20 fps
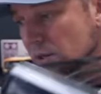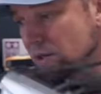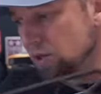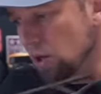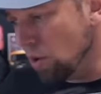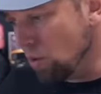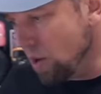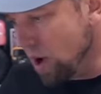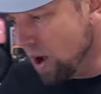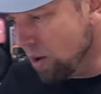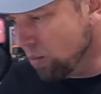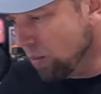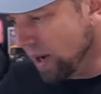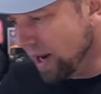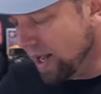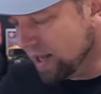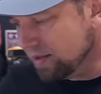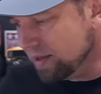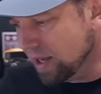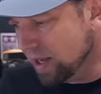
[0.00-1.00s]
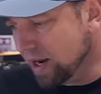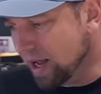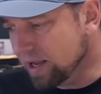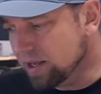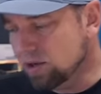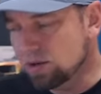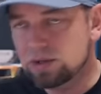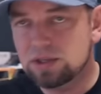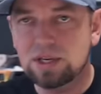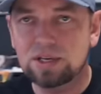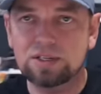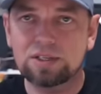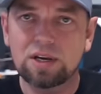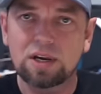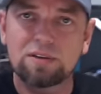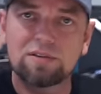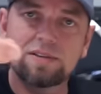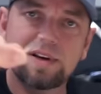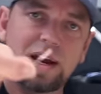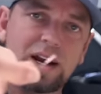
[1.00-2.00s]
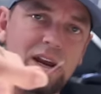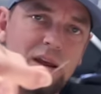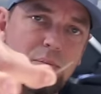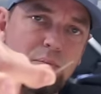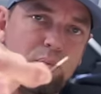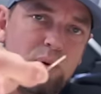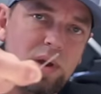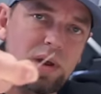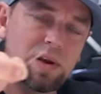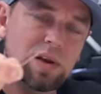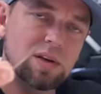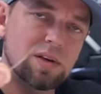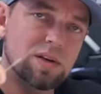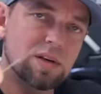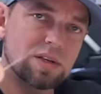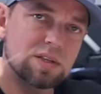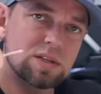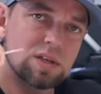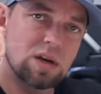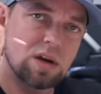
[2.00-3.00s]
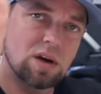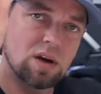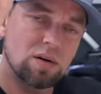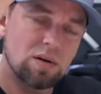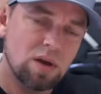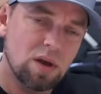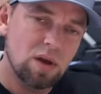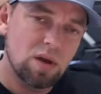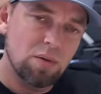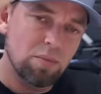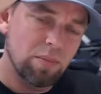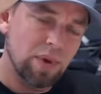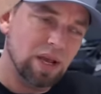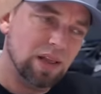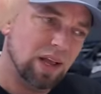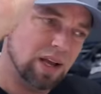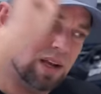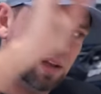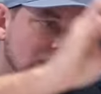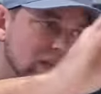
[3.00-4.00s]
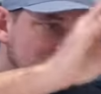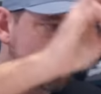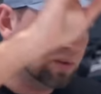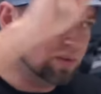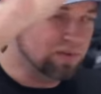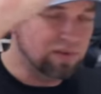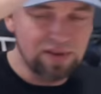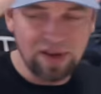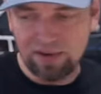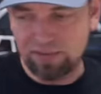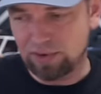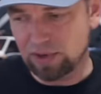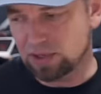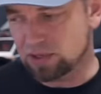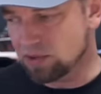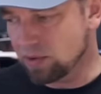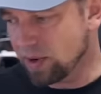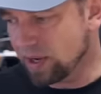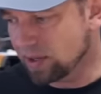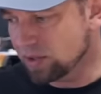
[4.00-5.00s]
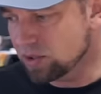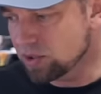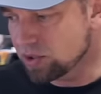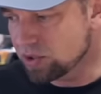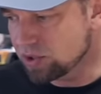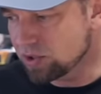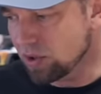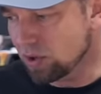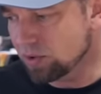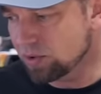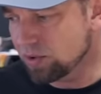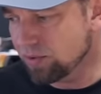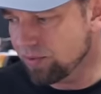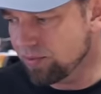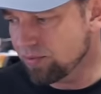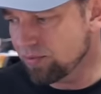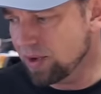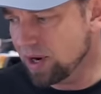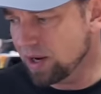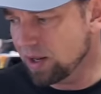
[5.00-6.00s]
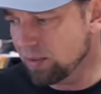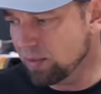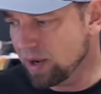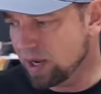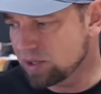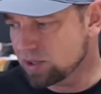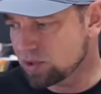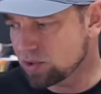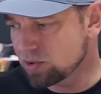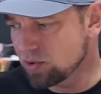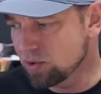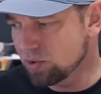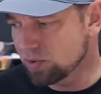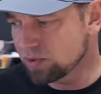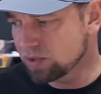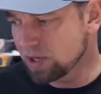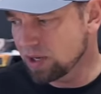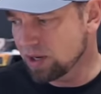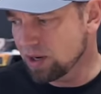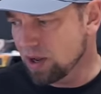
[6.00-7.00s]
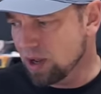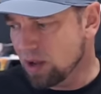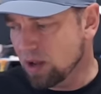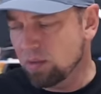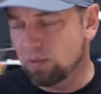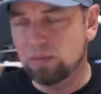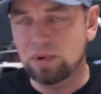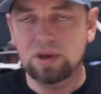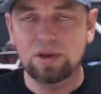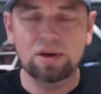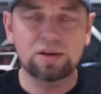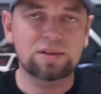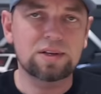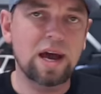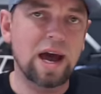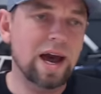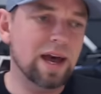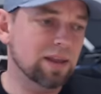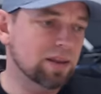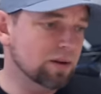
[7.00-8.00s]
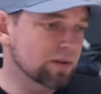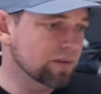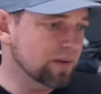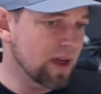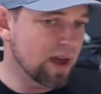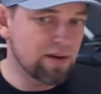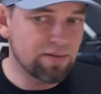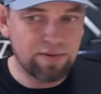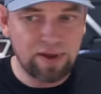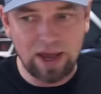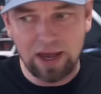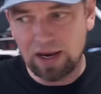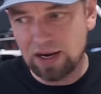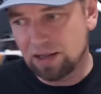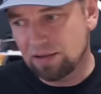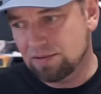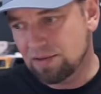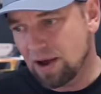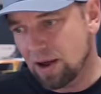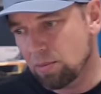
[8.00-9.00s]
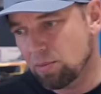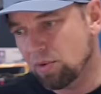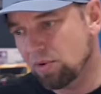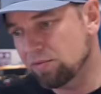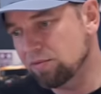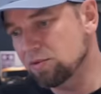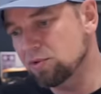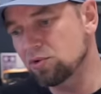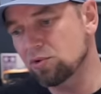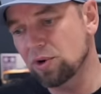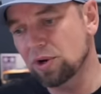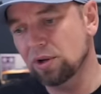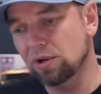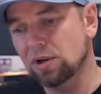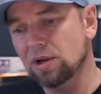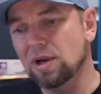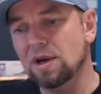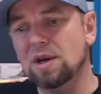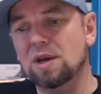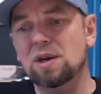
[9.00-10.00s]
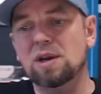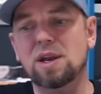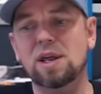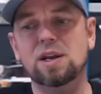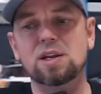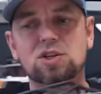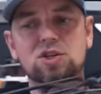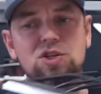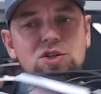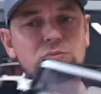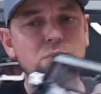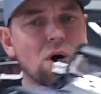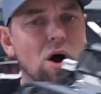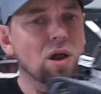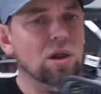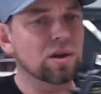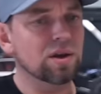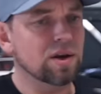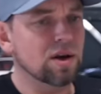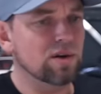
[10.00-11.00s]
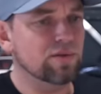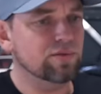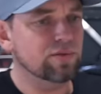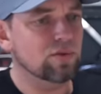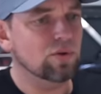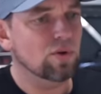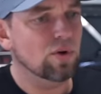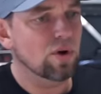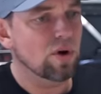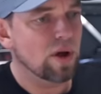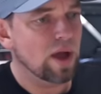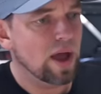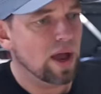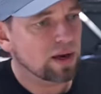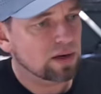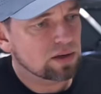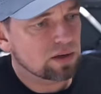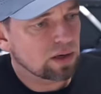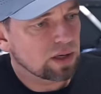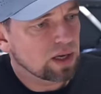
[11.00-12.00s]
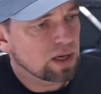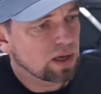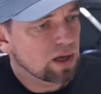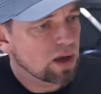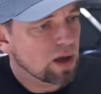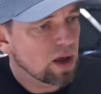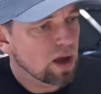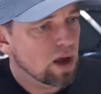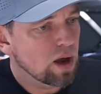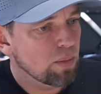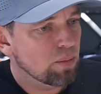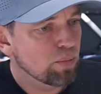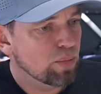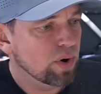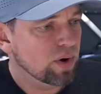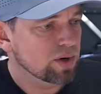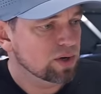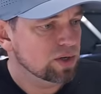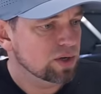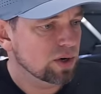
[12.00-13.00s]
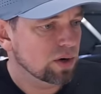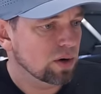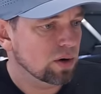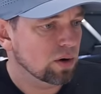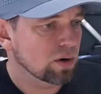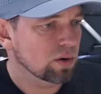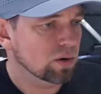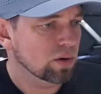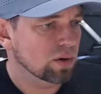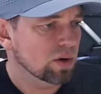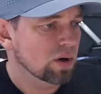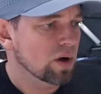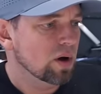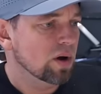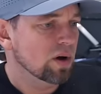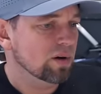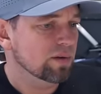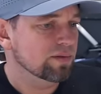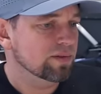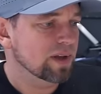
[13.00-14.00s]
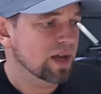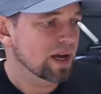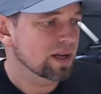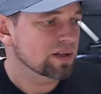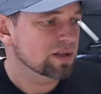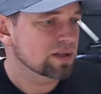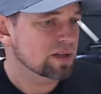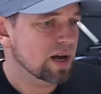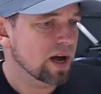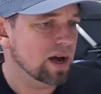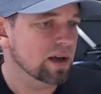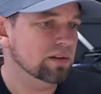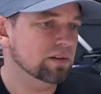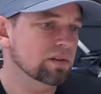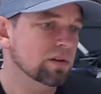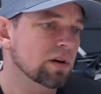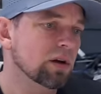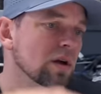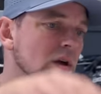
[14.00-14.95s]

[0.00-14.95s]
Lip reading: So what I did, I used this tiny pin just to make like a little divot so I could start threading my screws in, because I don't have any type of drill that is small enough to actually punch a hole of that size.